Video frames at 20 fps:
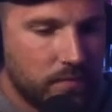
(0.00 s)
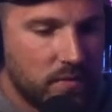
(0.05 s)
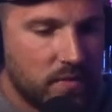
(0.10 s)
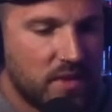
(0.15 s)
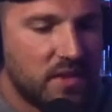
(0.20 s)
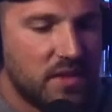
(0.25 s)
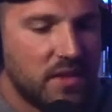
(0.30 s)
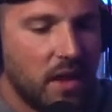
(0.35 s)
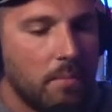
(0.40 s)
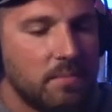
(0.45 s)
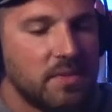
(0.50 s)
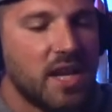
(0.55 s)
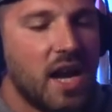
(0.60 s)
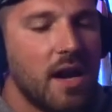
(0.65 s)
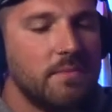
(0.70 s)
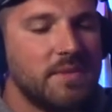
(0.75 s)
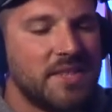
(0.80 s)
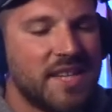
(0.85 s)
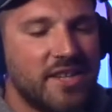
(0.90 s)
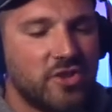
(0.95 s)

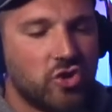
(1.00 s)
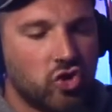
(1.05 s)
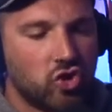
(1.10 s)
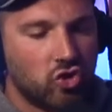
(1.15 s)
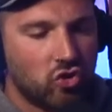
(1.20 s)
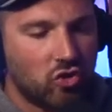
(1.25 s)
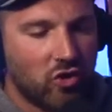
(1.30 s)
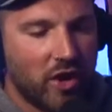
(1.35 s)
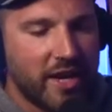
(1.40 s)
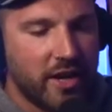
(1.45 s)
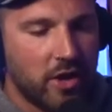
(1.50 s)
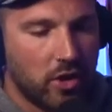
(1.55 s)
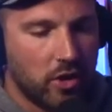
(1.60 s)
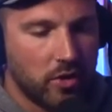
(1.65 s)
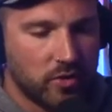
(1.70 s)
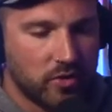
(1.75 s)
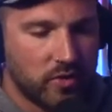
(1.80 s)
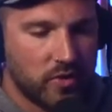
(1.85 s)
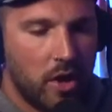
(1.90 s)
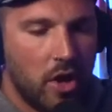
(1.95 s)
sometimes as
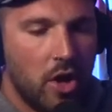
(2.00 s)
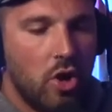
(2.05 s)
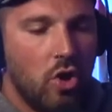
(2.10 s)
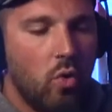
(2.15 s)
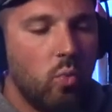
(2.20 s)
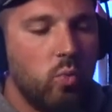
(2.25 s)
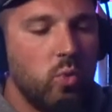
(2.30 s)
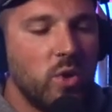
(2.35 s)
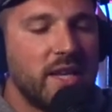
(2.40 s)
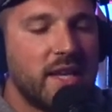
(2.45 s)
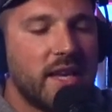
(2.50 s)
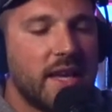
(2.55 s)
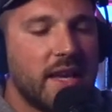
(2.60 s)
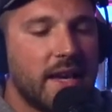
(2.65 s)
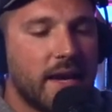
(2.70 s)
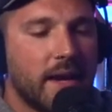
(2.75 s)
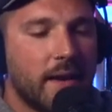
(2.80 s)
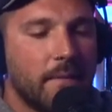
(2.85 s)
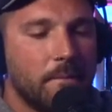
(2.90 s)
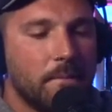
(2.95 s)
trainers, we
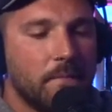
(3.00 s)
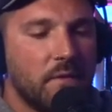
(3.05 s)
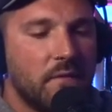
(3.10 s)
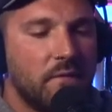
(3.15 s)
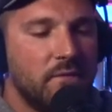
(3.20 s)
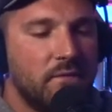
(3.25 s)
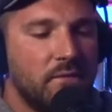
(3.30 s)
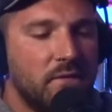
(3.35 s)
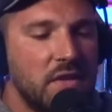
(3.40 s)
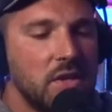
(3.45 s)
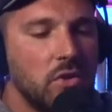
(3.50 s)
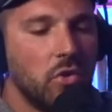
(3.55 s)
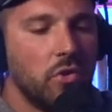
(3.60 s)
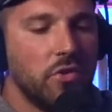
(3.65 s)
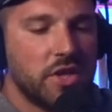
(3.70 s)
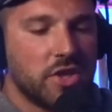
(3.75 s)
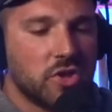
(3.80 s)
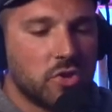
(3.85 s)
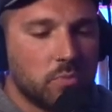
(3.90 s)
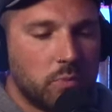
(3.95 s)
can feel
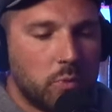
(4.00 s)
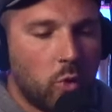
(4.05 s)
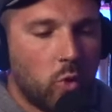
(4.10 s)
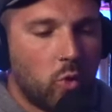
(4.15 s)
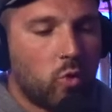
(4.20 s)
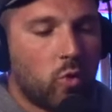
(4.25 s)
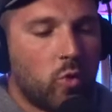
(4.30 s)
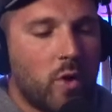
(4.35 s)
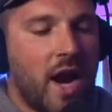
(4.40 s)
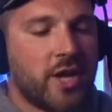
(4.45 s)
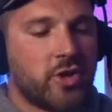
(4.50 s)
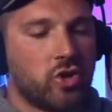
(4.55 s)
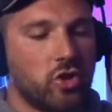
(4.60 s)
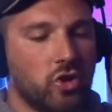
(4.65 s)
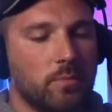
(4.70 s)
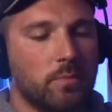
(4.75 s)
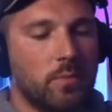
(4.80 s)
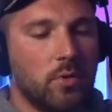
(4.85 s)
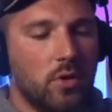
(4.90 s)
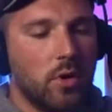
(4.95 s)
this
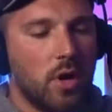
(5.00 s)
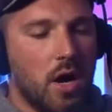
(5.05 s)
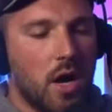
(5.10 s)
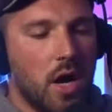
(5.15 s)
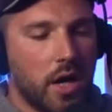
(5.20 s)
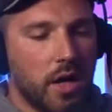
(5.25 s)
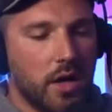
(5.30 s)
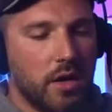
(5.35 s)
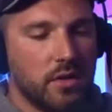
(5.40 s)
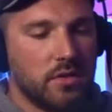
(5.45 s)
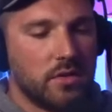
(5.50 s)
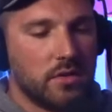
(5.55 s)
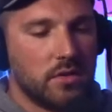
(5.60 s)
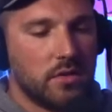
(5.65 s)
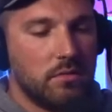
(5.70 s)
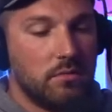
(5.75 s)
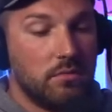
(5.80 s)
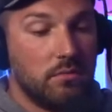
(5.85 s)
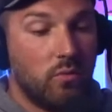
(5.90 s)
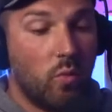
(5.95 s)
pressure put on us,
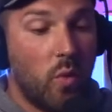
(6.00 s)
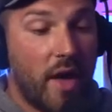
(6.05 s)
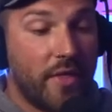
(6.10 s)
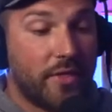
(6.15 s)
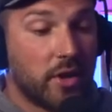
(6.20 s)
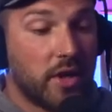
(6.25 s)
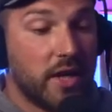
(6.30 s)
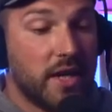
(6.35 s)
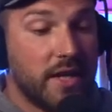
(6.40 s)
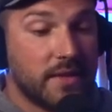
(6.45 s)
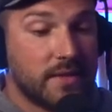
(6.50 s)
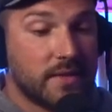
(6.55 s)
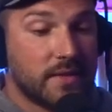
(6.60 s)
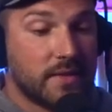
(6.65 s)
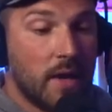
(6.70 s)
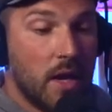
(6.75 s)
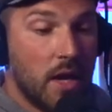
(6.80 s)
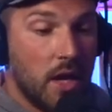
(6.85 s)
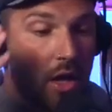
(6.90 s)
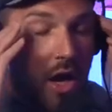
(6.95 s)
whether
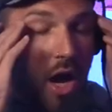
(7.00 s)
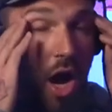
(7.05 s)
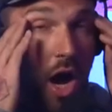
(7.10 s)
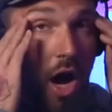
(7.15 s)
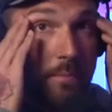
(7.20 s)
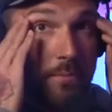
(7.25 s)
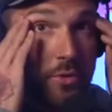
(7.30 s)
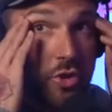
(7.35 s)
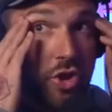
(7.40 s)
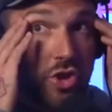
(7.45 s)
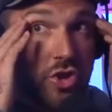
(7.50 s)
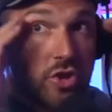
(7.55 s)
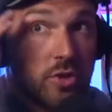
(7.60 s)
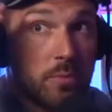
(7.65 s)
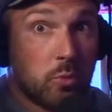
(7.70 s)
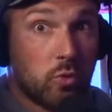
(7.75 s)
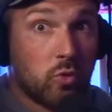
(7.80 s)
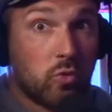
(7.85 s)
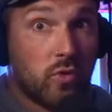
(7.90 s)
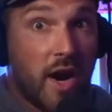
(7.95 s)
it's um, just the
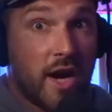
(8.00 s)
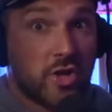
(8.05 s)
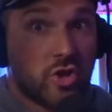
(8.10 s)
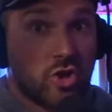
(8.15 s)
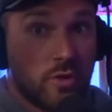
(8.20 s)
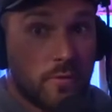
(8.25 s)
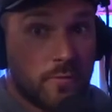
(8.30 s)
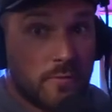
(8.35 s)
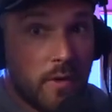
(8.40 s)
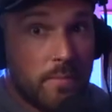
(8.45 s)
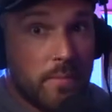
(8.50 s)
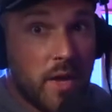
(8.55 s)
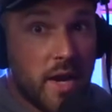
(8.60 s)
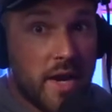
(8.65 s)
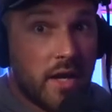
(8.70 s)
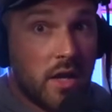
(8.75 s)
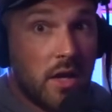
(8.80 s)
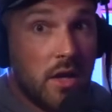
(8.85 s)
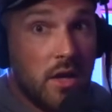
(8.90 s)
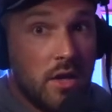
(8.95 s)
pressure from
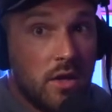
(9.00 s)
like